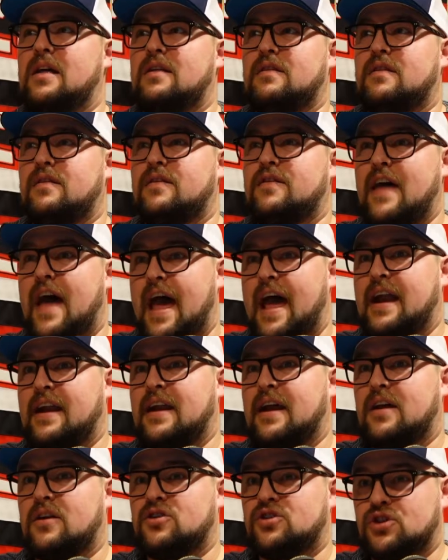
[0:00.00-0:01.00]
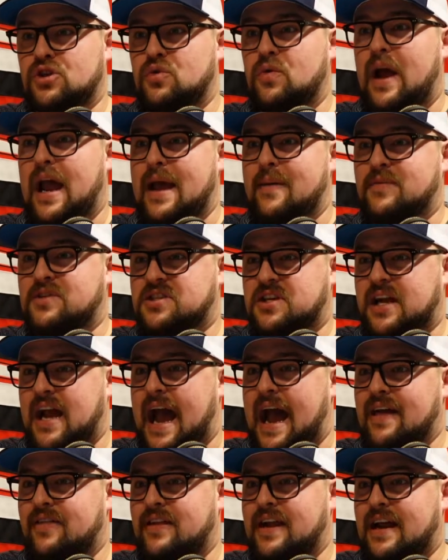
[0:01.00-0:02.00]
then Duhaime is a
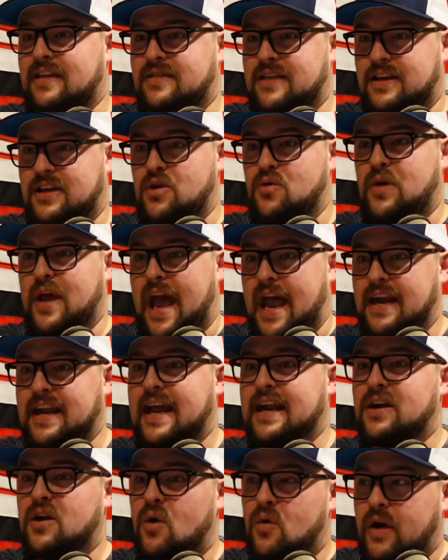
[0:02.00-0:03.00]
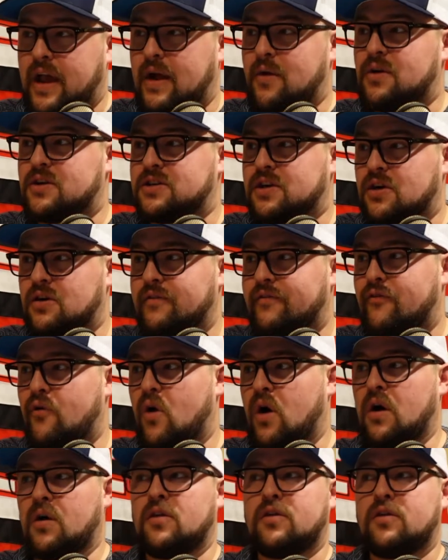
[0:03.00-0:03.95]
guy that I think you can get an okay return for.